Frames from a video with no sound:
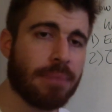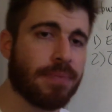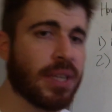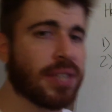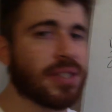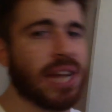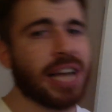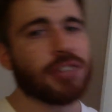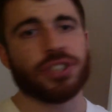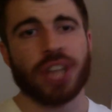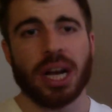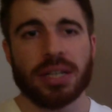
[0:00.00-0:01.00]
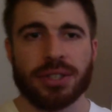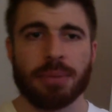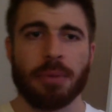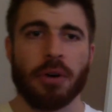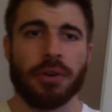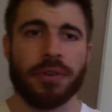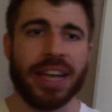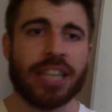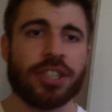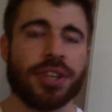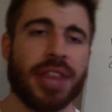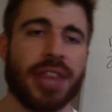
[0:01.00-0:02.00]
It's not just a
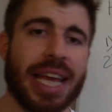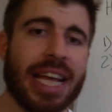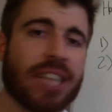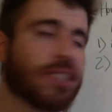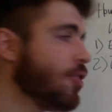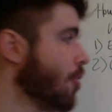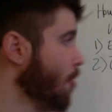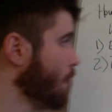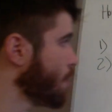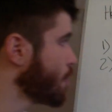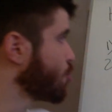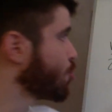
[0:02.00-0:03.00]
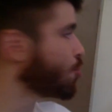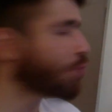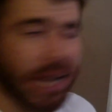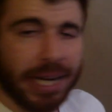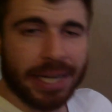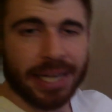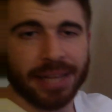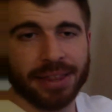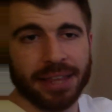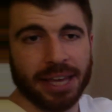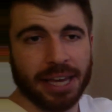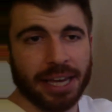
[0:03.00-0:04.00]
motivation thing, it's an overtraining
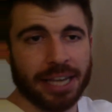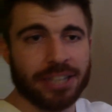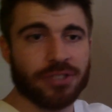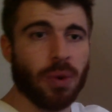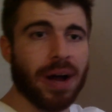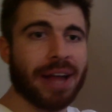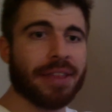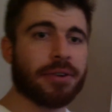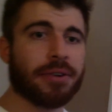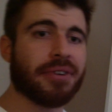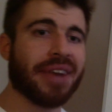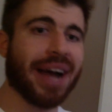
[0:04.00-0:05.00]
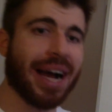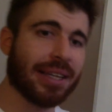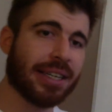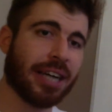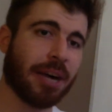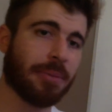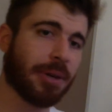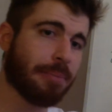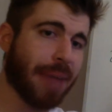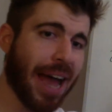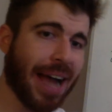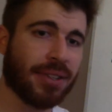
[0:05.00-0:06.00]
thing is why they're not coming
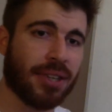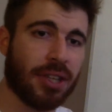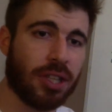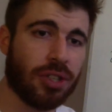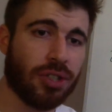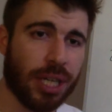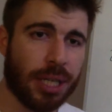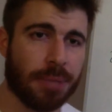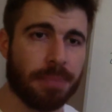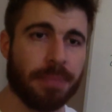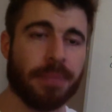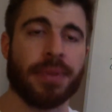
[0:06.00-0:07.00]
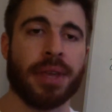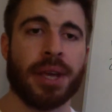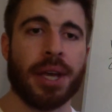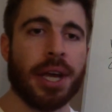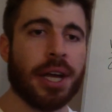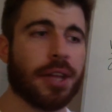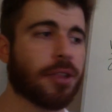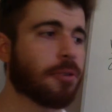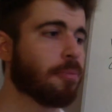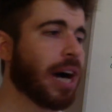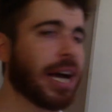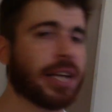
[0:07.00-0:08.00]
back to the gym.
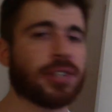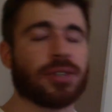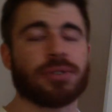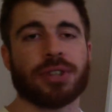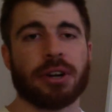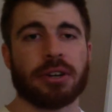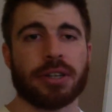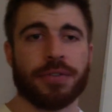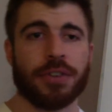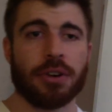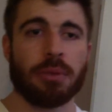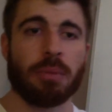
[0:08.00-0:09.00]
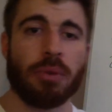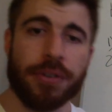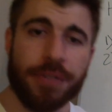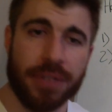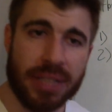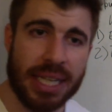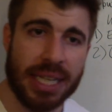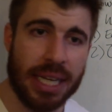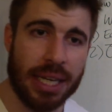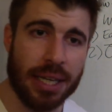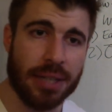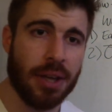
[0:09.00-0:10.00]
Their bodies are starting to feel more
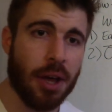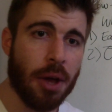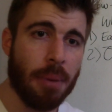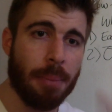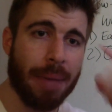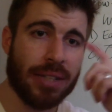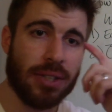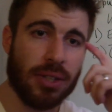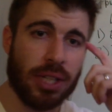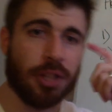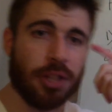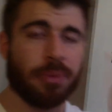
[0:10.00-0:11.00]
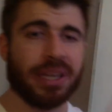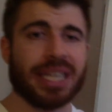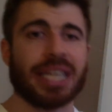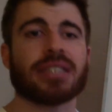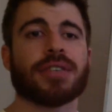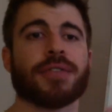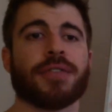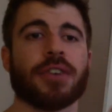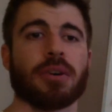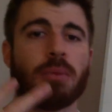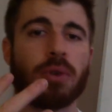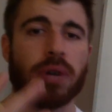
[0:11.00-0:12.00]
fatigued. Mentally, they're beginning to
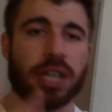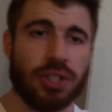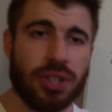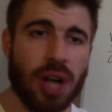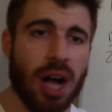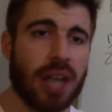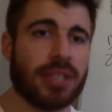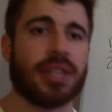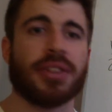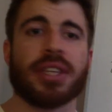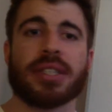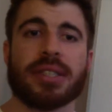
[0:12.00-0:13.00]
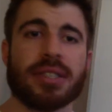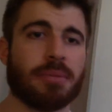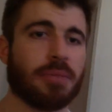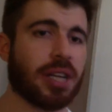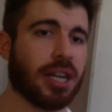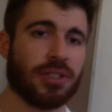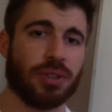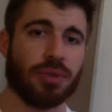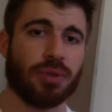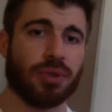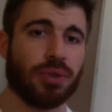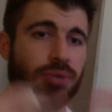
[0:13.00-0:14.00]
feel more exhausted. This isn't because they're
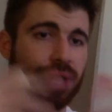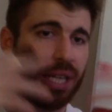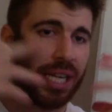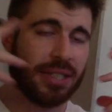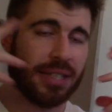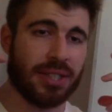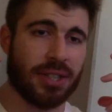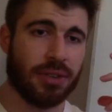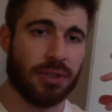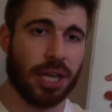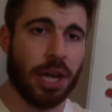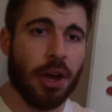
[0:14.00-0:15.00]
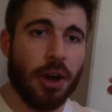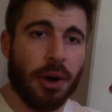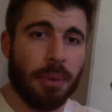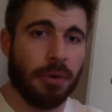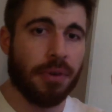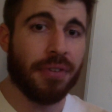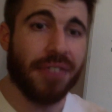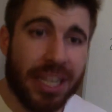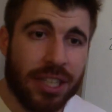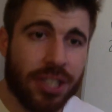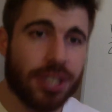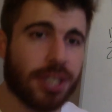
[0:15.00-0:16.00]
losing necessarily
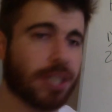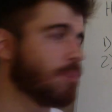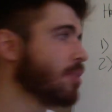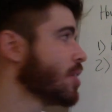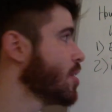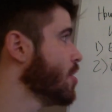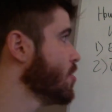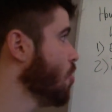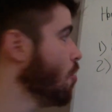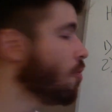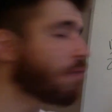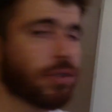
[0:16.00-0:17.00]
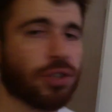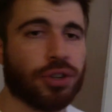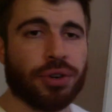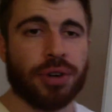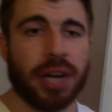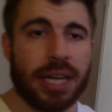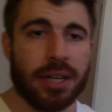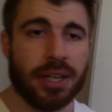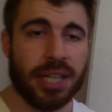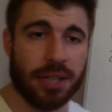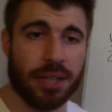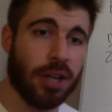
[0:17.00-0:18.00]
motivation, it's because
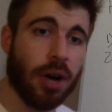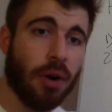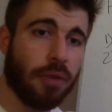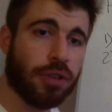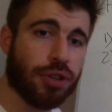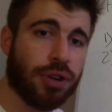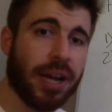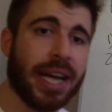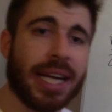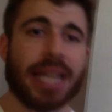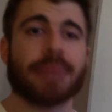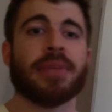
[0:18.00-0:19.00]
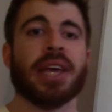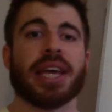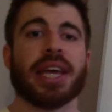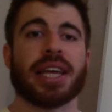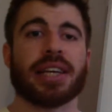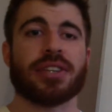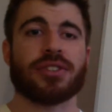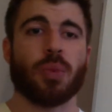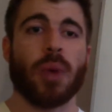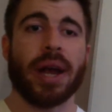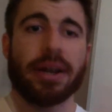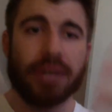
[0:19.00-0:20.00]
overtraining, the overtraining is
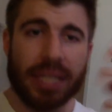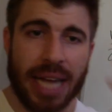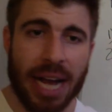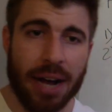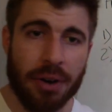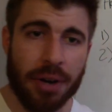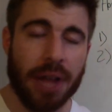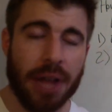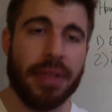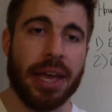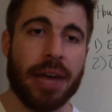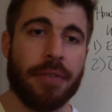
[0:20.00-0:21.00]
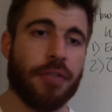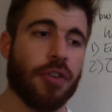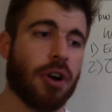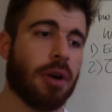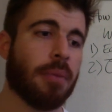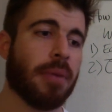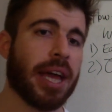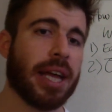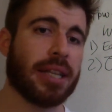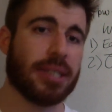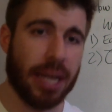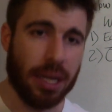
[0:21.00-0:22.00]
wearing down on them from
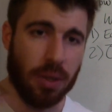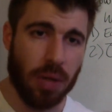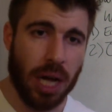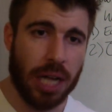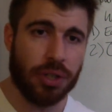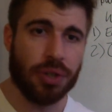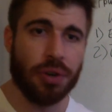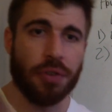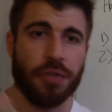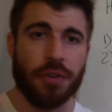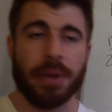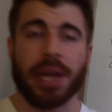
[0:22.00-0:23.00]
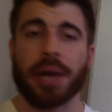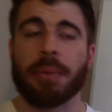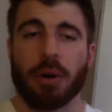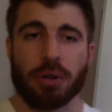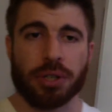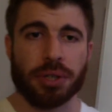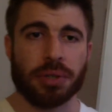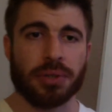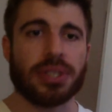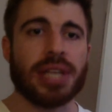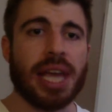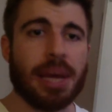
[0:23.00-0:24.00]
a psychological, from an emotional
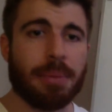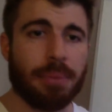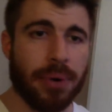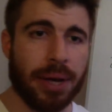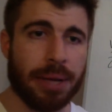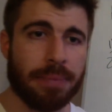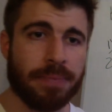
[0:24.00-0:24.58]
standpoint.